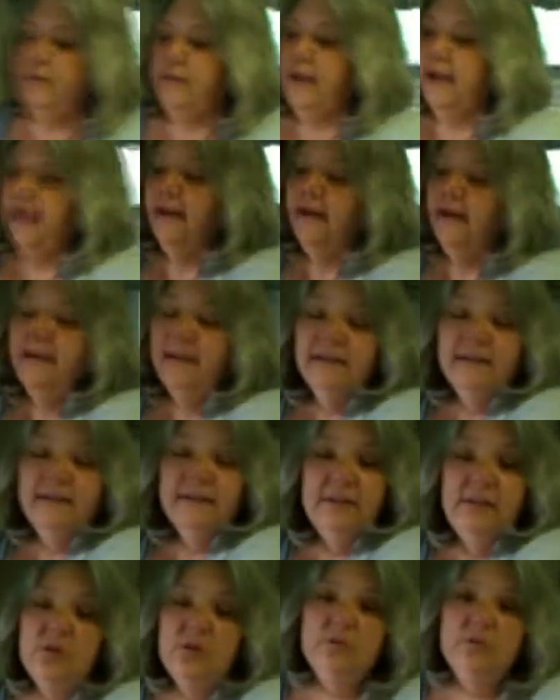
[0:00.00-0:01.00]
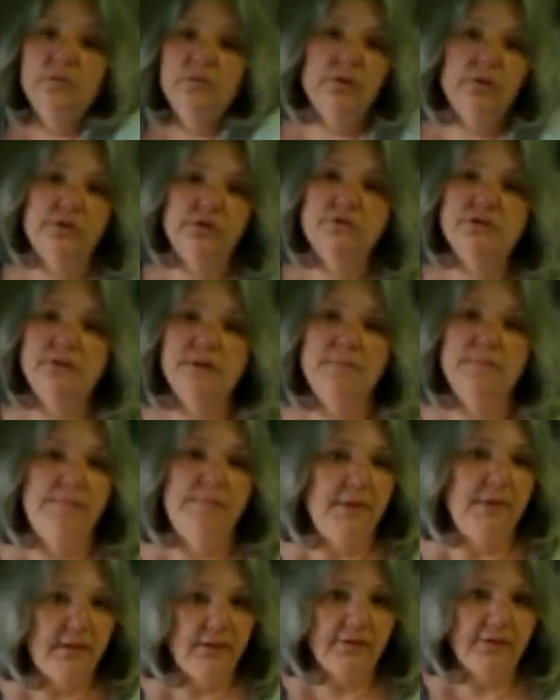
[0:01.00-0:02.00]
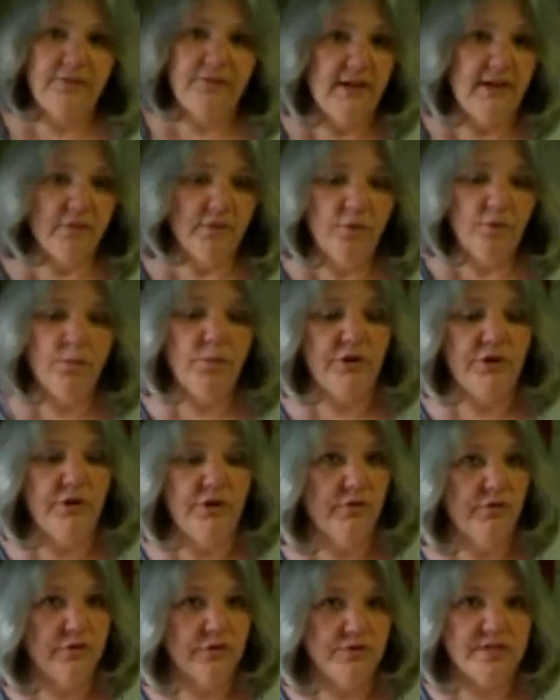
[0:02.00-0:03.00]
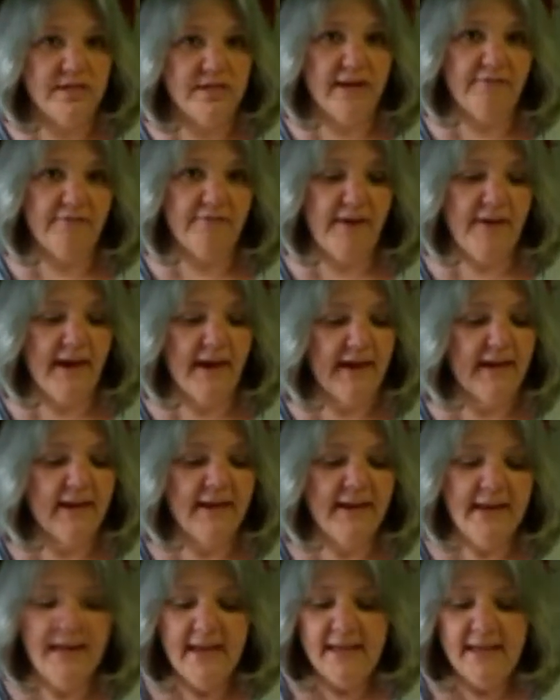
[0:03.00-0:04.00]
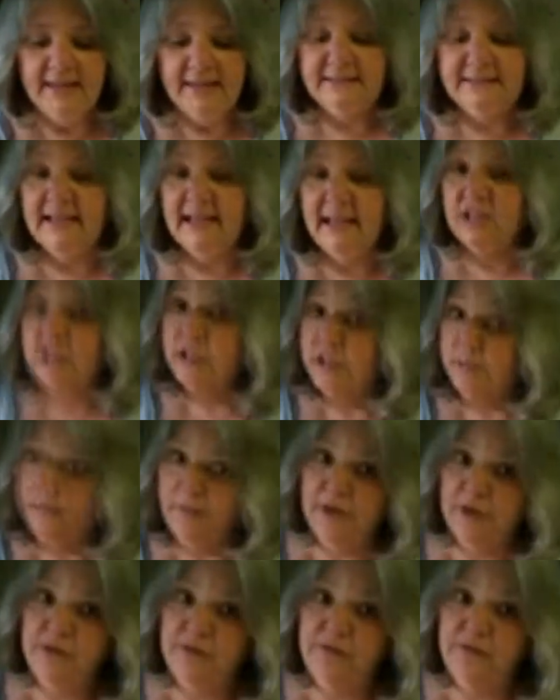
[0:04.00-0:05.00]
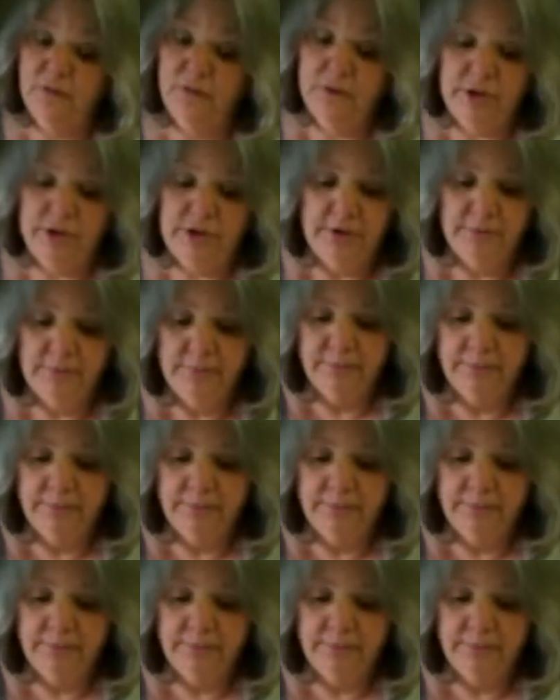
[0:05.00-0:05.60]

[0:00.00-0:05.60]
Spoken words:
that. I mean, you don't lose a bit of flavor when you use that fat, and it's actually better for you.